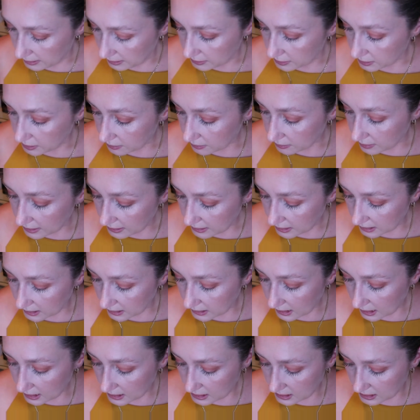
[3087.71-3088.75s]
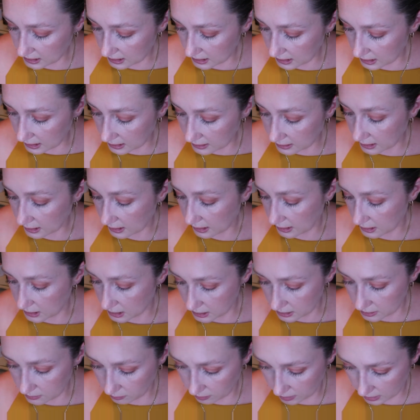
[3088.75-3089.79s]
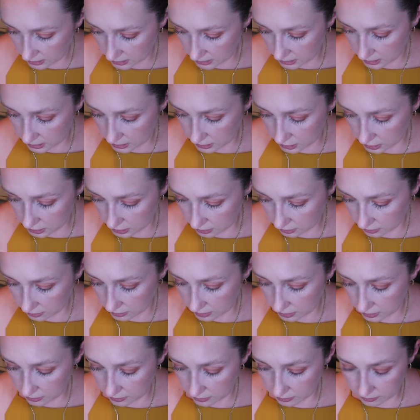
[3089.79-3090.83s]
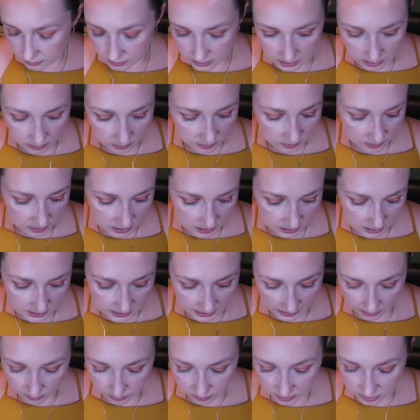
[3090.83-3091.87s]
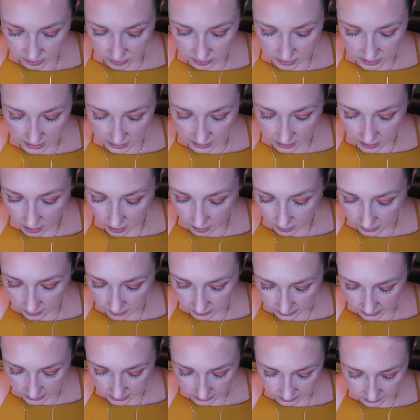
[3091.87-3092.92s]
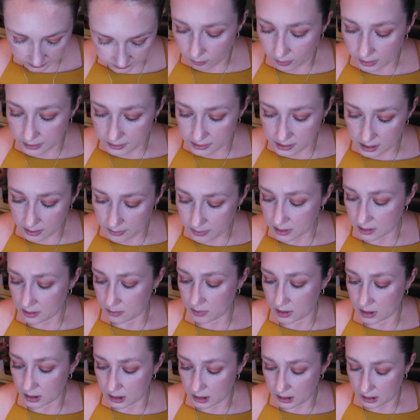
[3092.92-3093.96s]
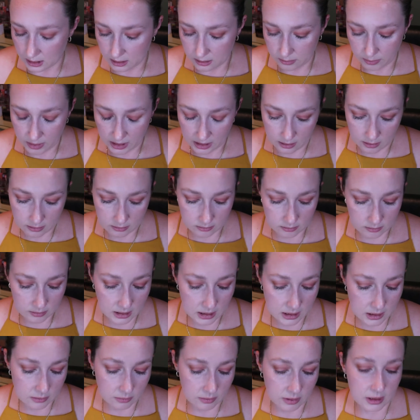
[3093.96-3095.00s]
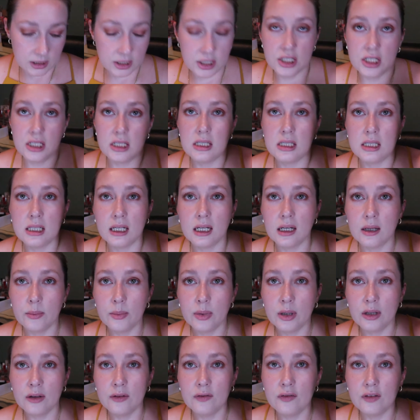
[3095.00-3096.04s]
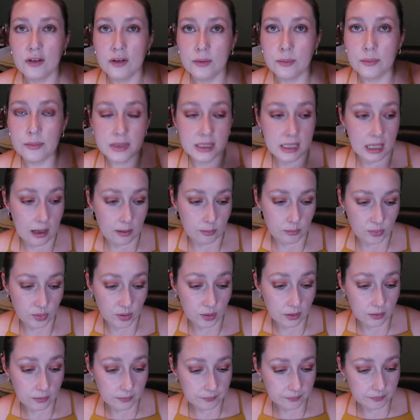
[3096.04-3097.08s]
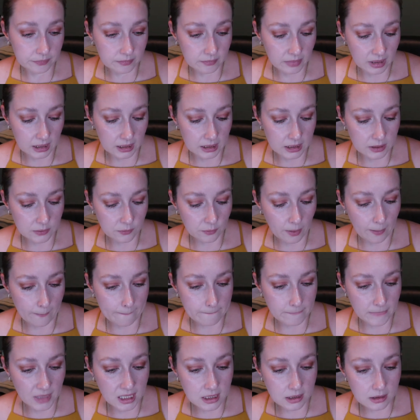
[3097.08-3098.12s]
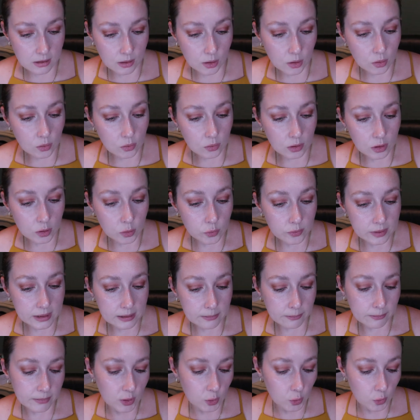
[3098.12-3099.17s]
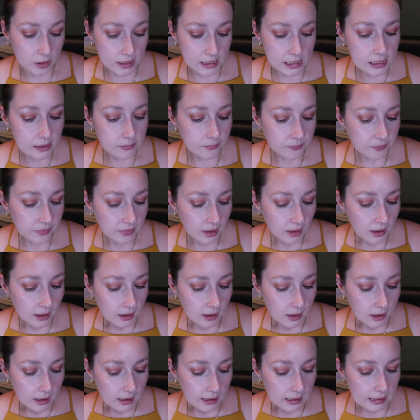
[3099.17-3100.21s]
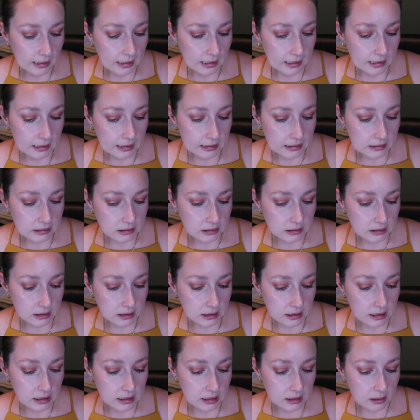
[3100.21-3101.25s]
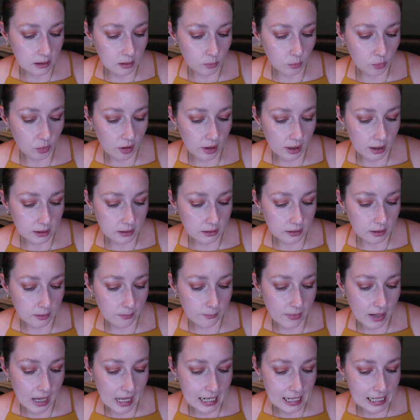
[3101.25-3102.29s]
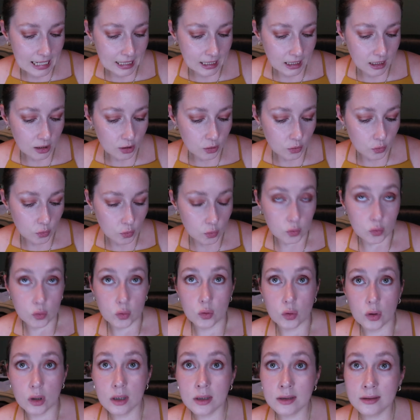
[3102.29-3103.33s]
So I think that's it. And then I just wanted to show you some of the samples I got. Well, some of them are good, but this one is just like a perfume sample. But it's from Maison Louis Marie. And it's the Bois de Balincourt.